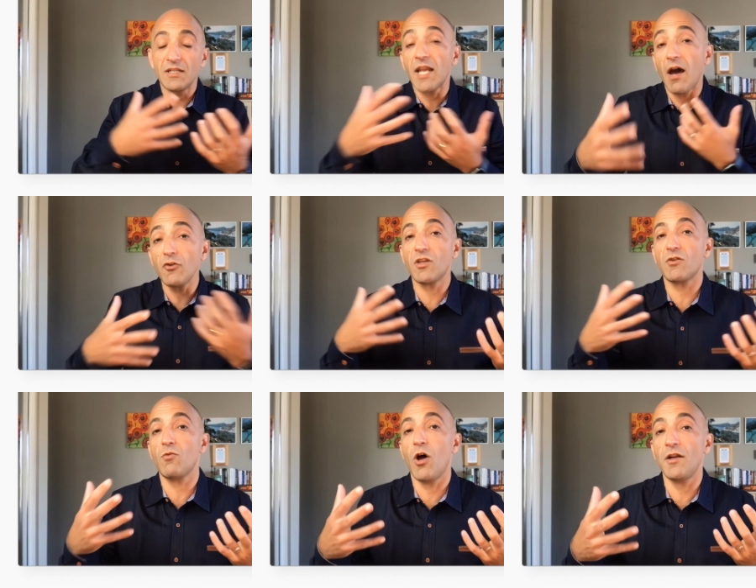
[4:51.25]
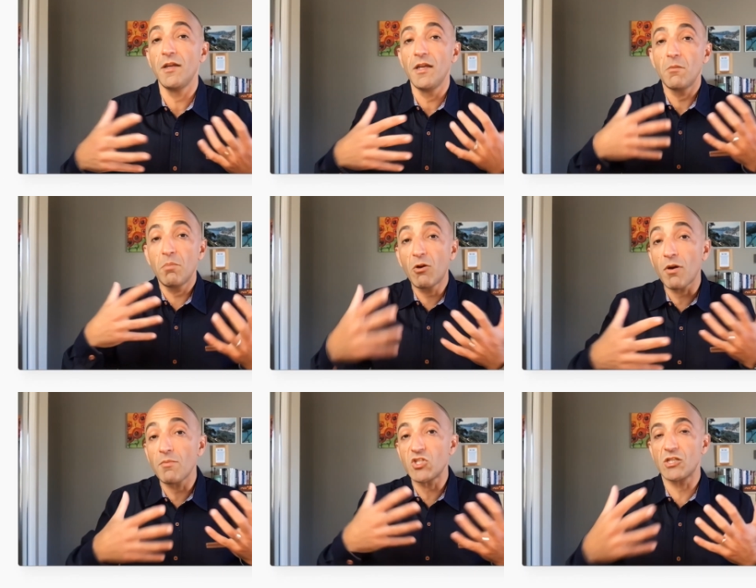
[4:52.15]
now you can run
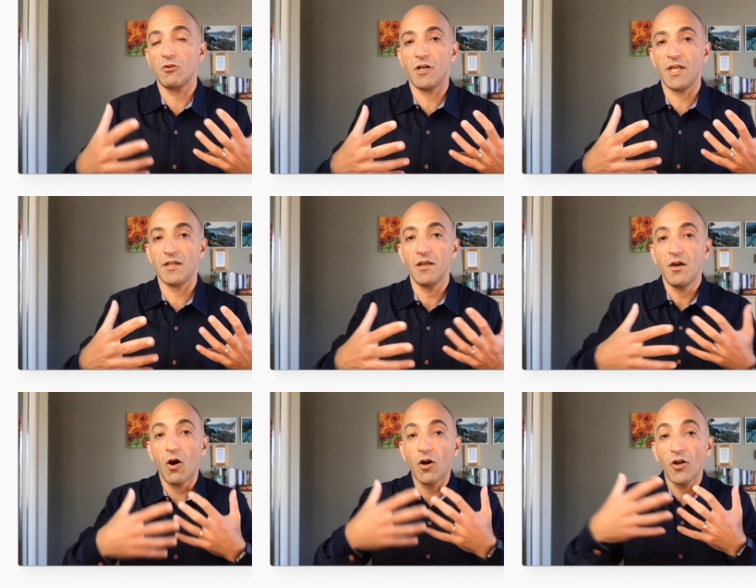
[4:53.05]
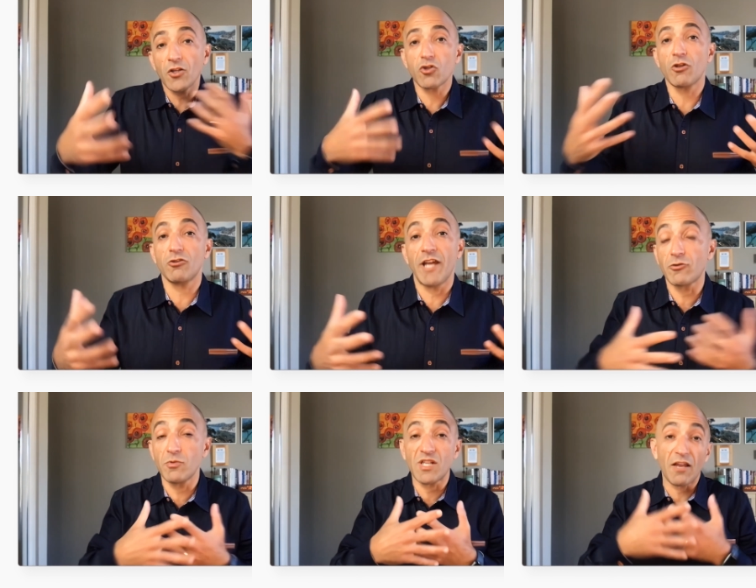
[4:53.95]
BigQuery machine learning on unstructured
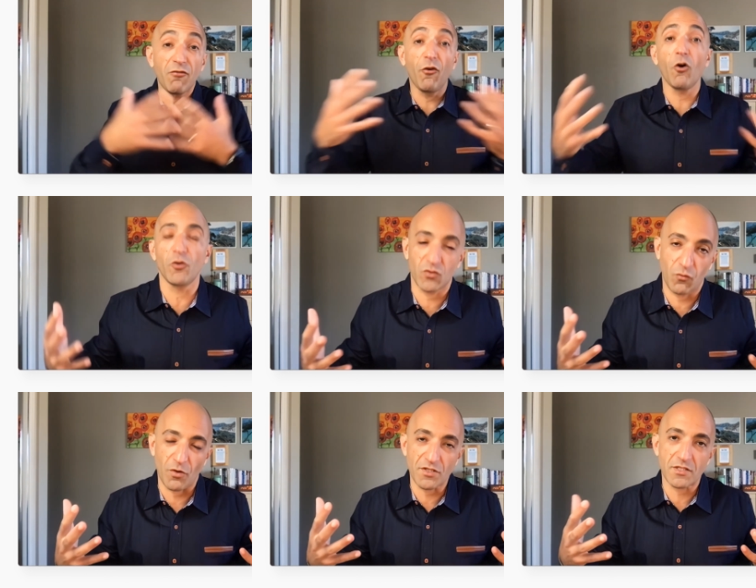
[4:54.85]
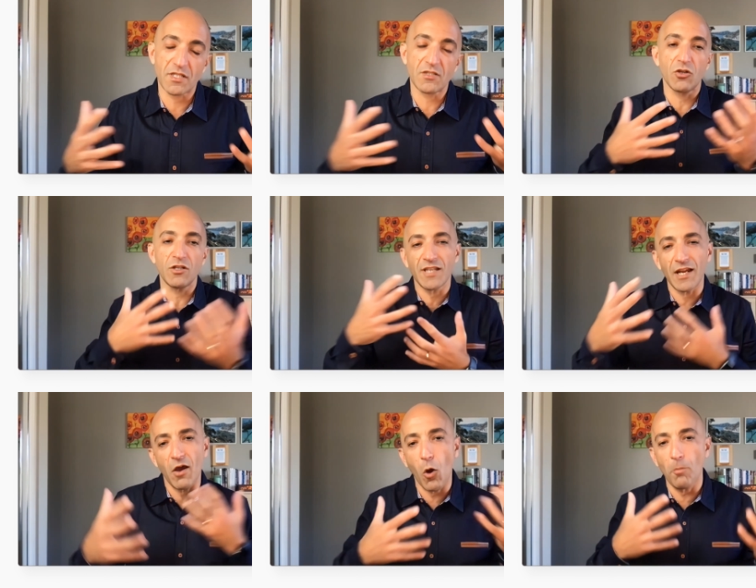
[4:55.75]
attributes like photos, for instance. And so it
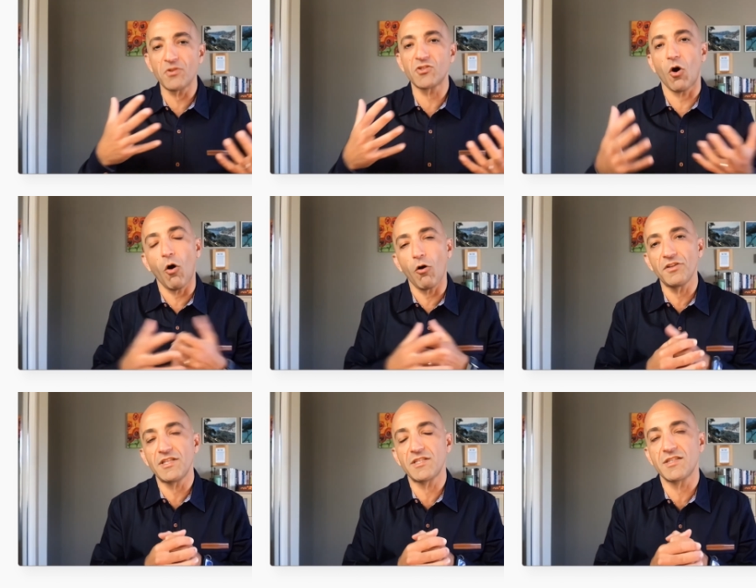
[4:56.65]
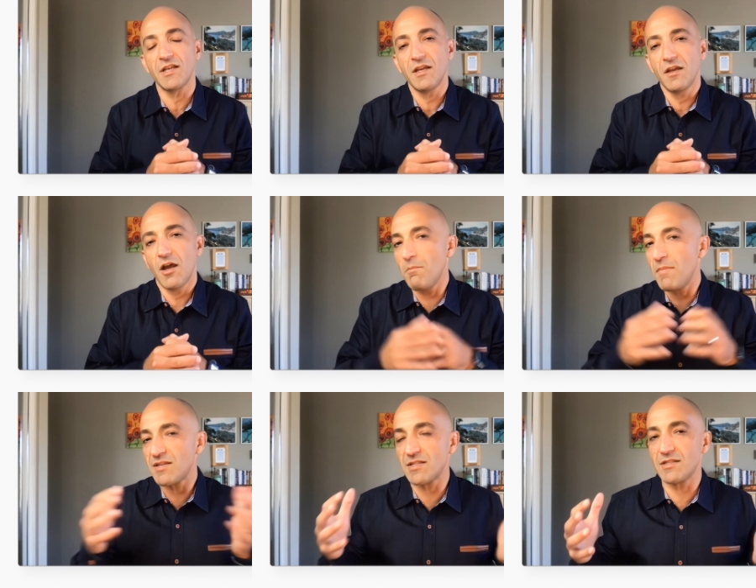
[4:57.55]
kind of opens all these
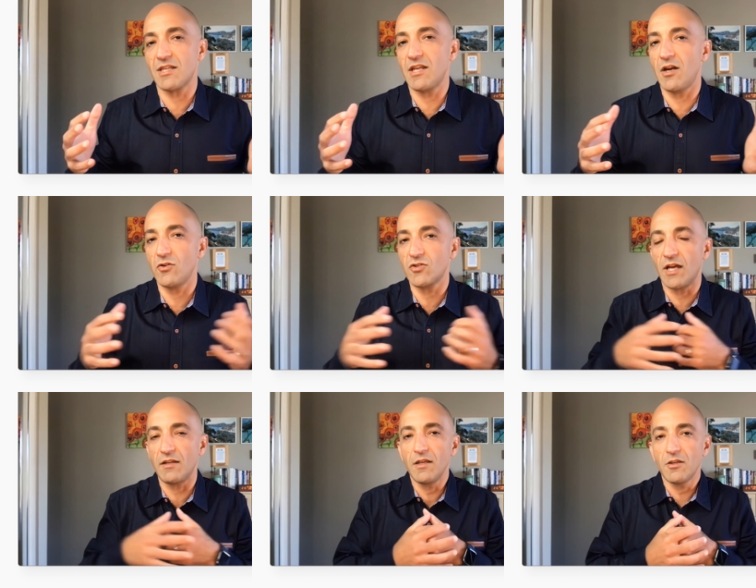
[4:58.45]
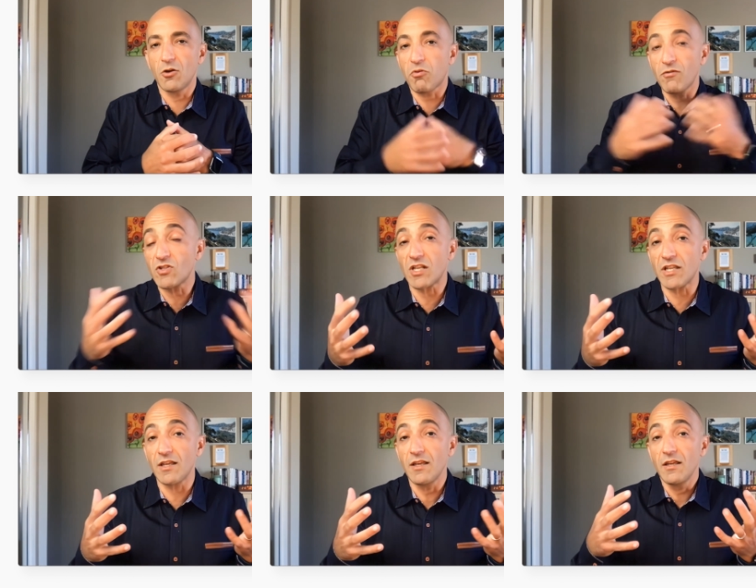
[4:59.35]
amazing scenarios that, you know,
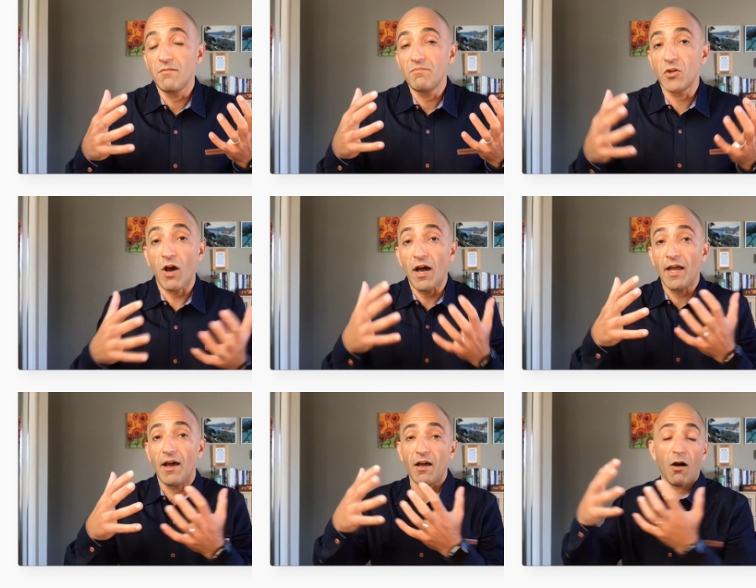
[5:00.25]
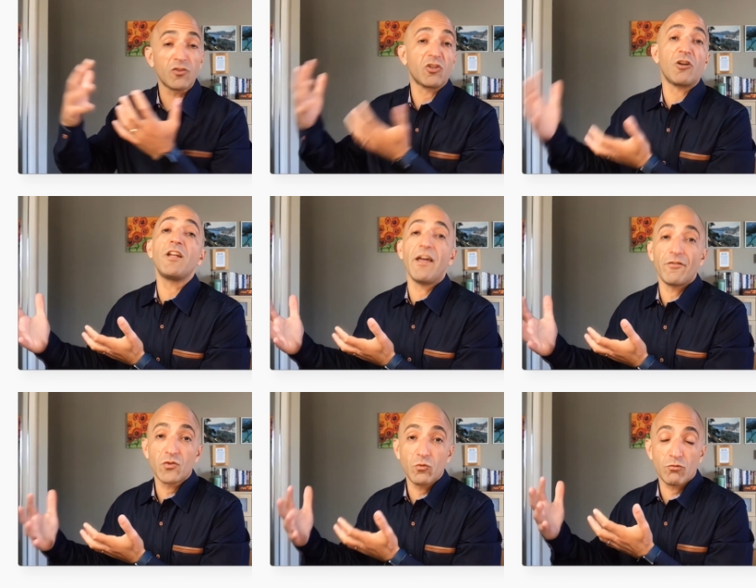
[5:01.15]
previously you know,
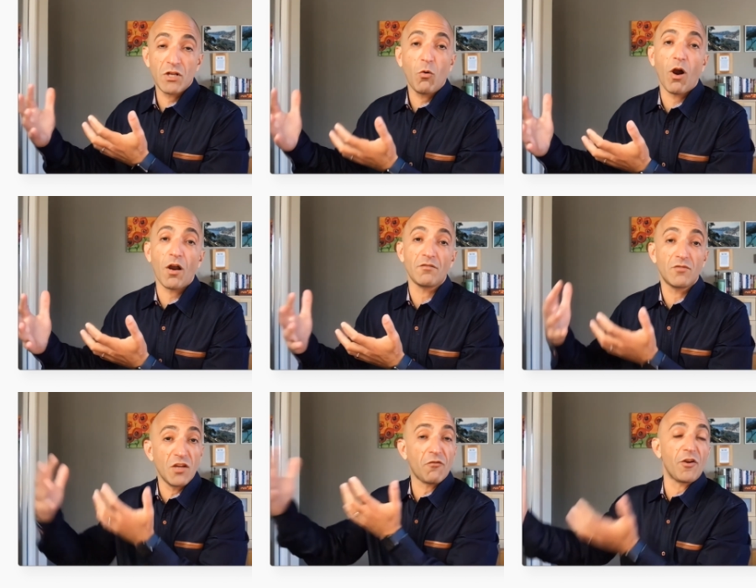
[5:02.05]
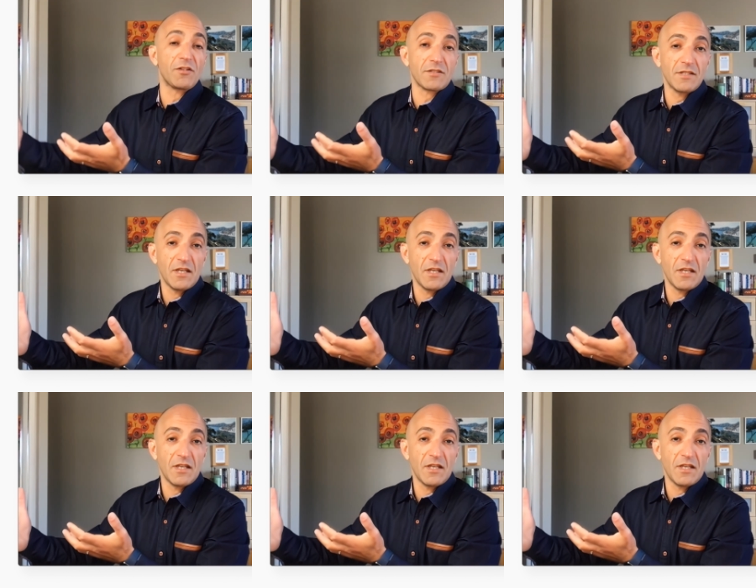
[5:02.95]
alternatives would require different